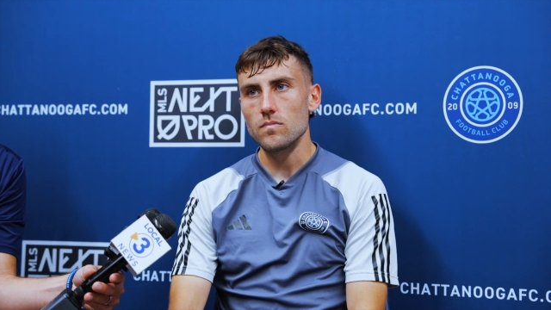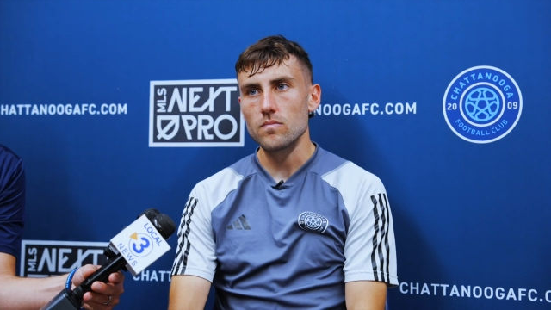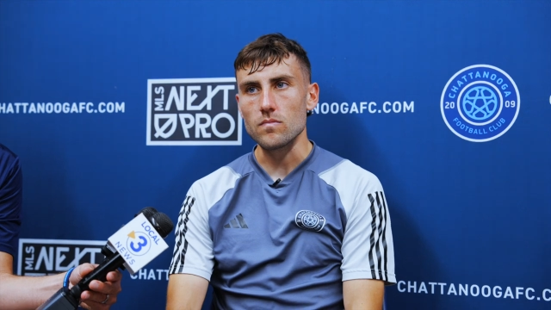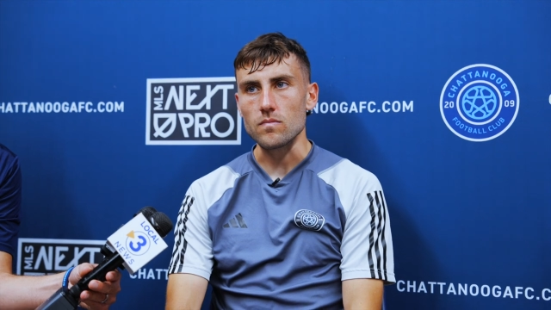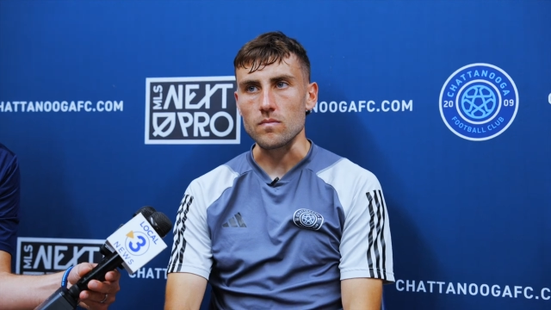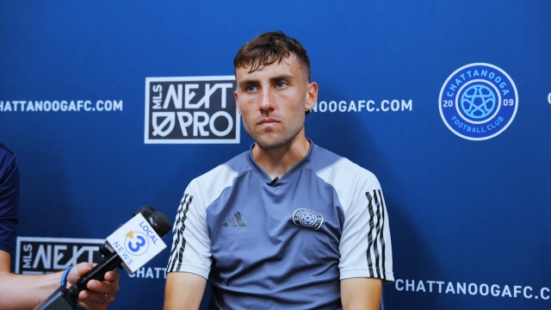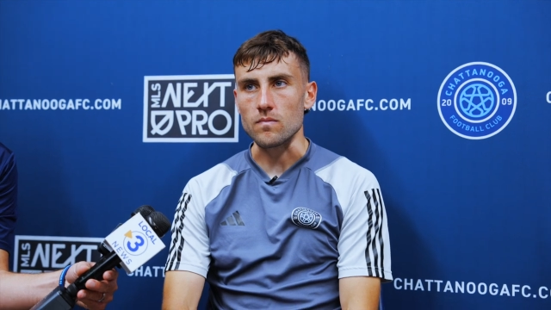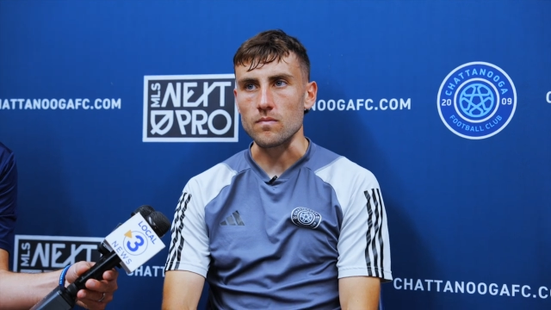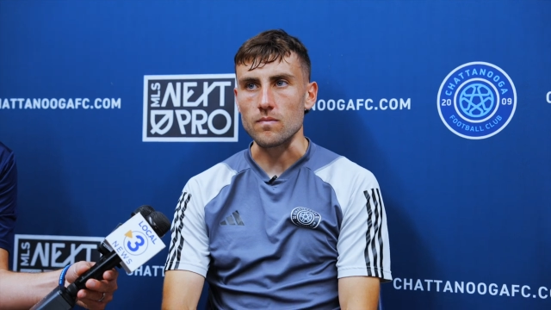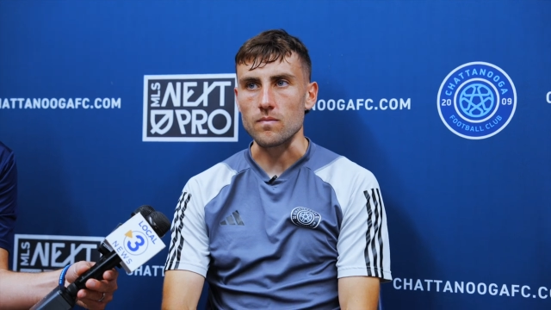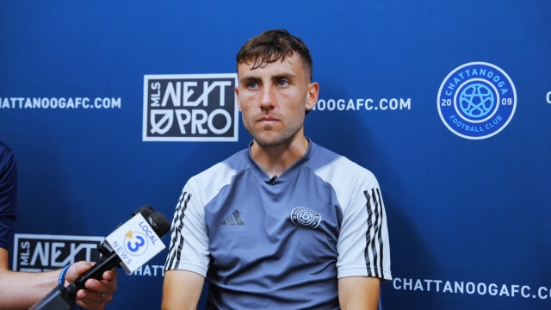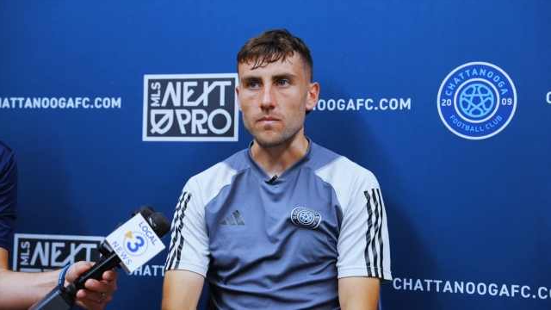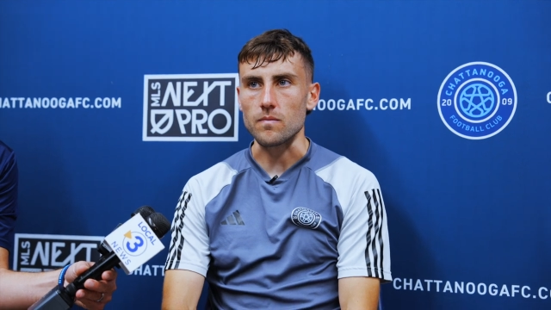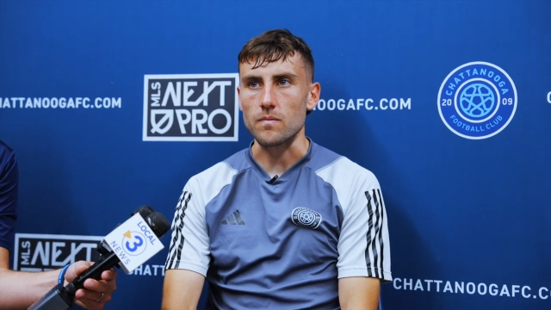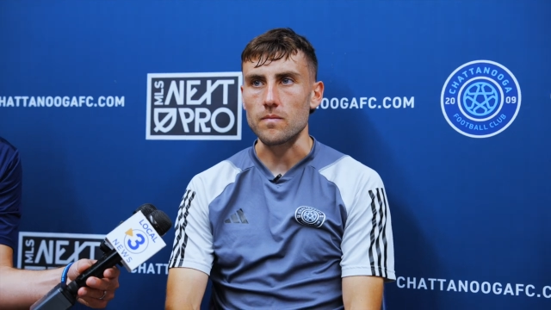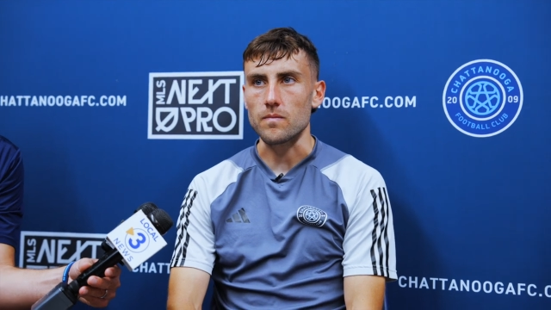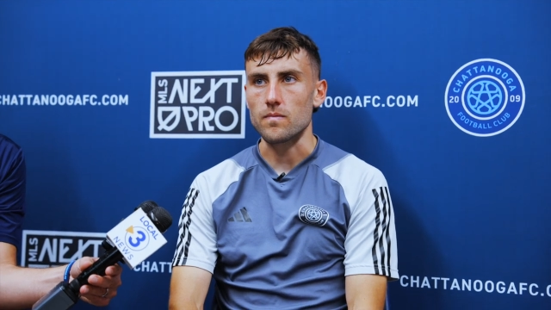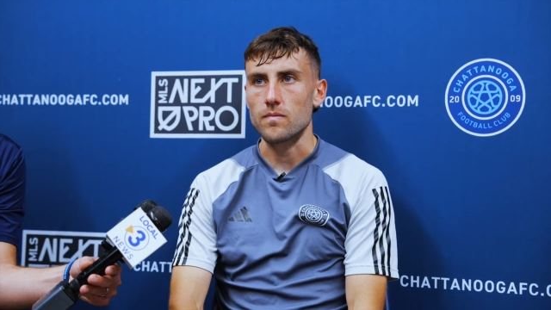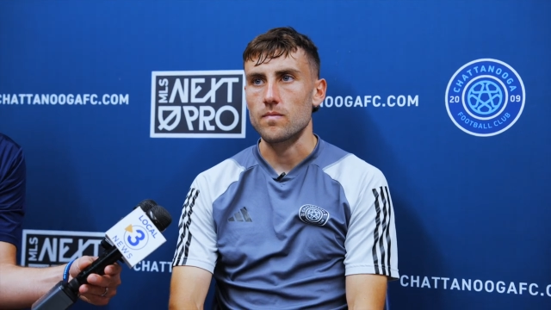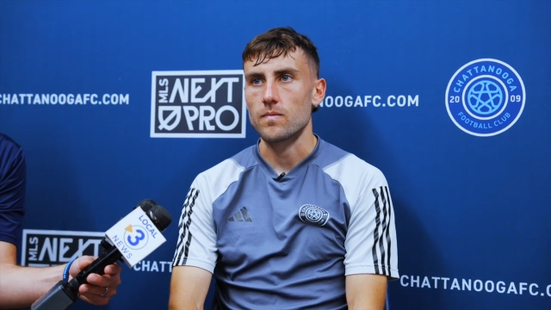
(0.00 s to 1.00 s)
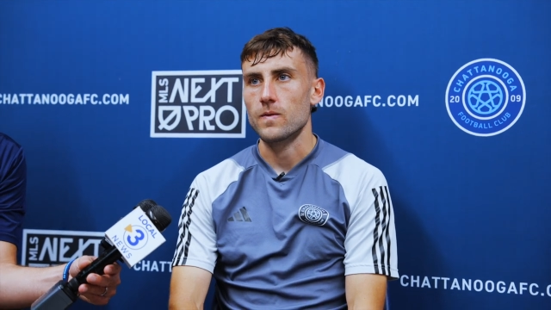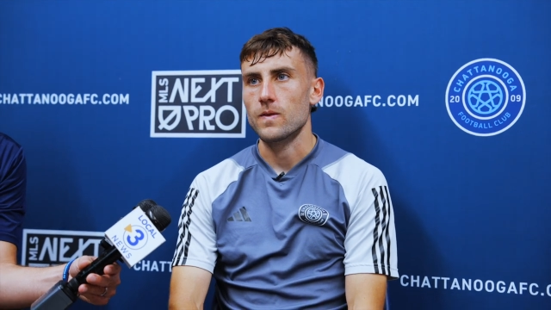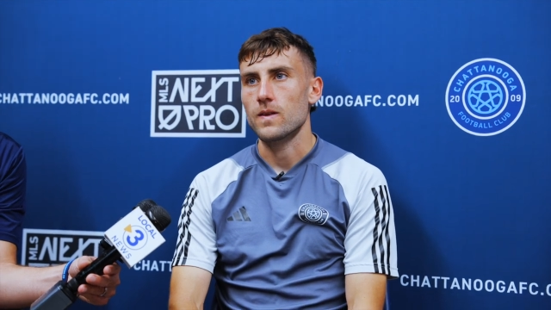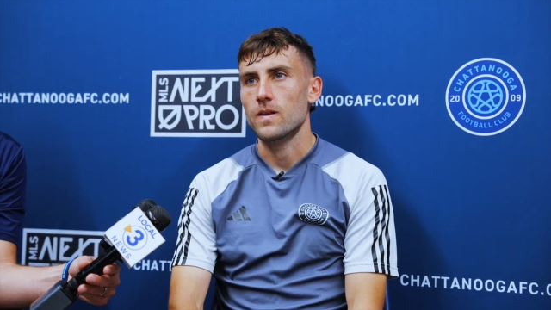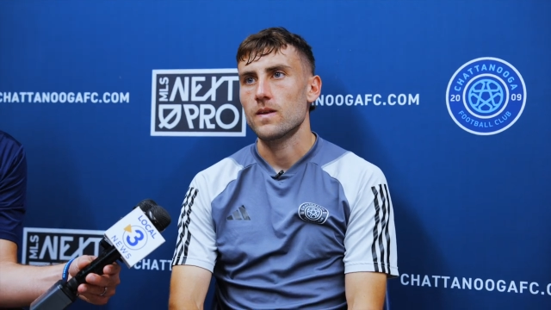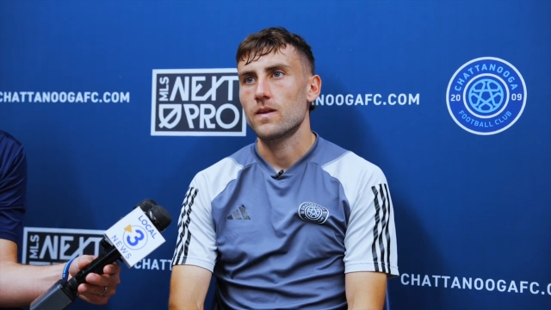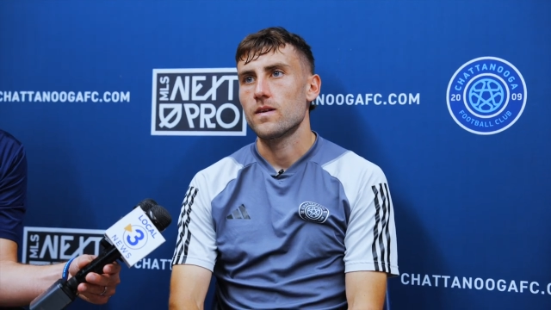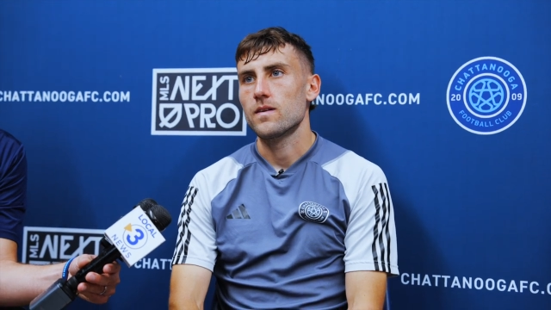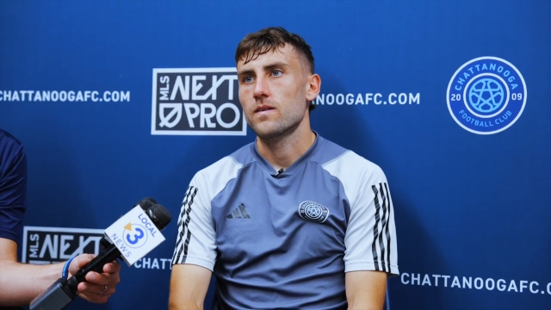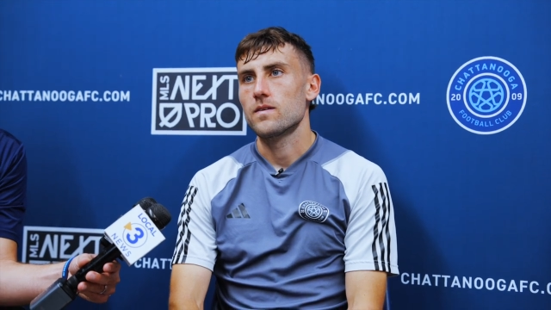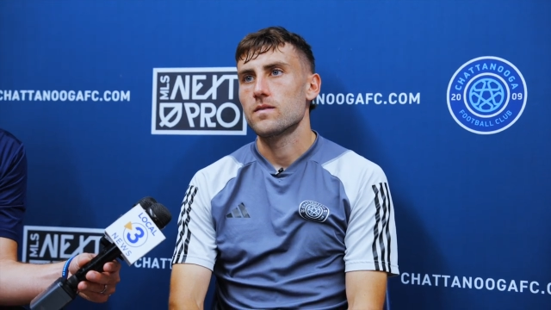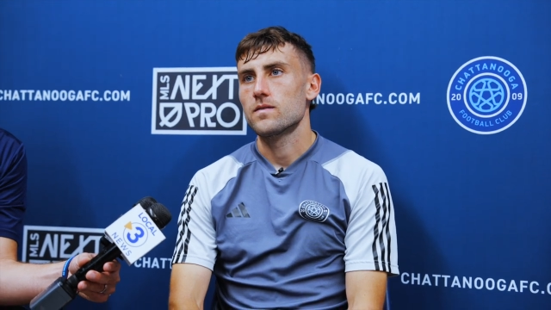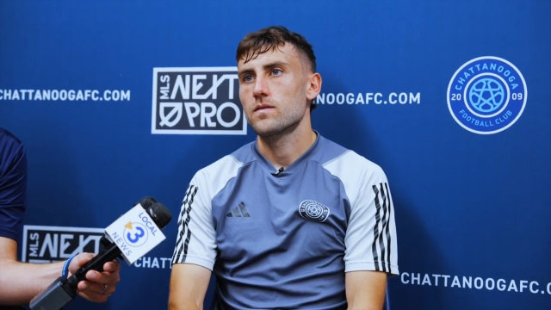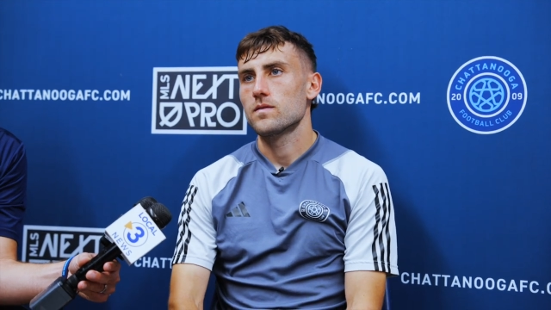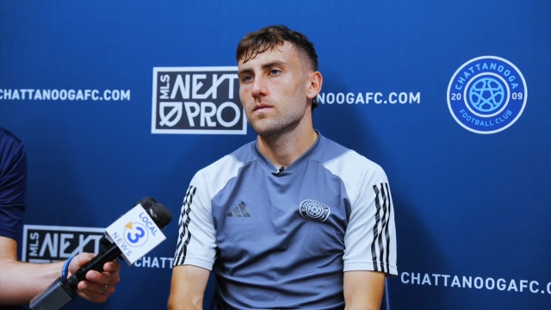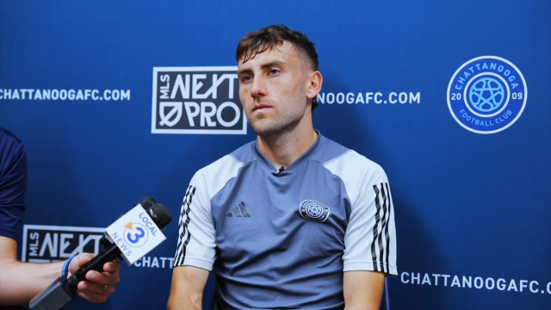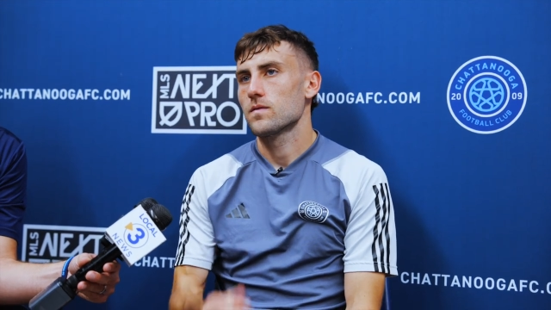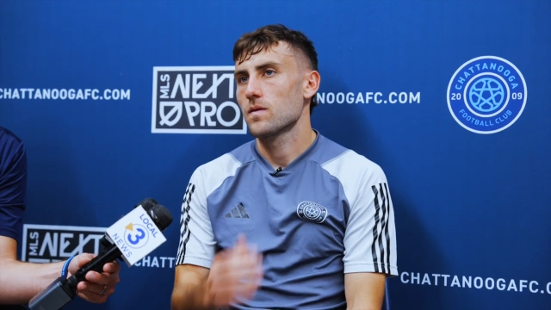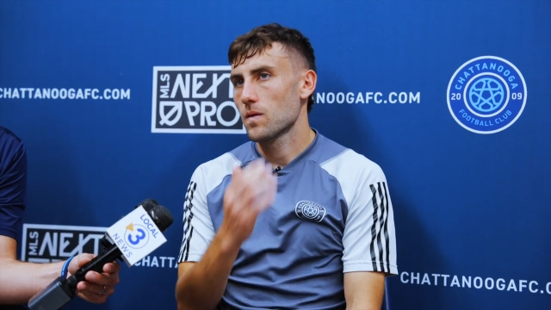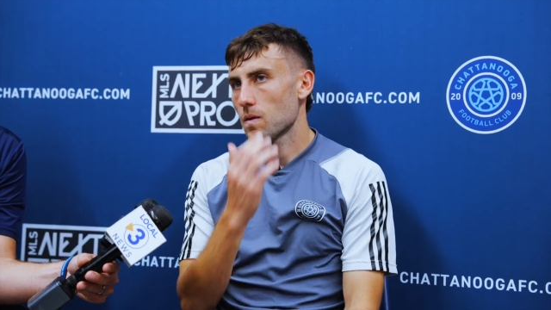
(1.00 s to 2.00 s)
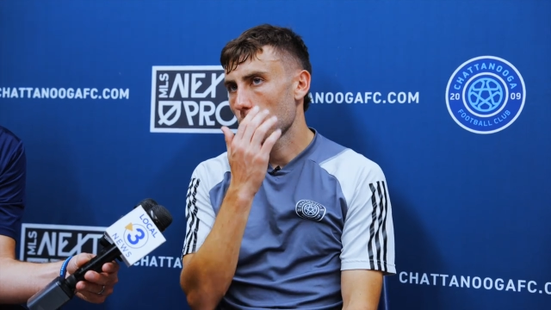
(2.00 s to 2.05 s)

So, how weird of it is when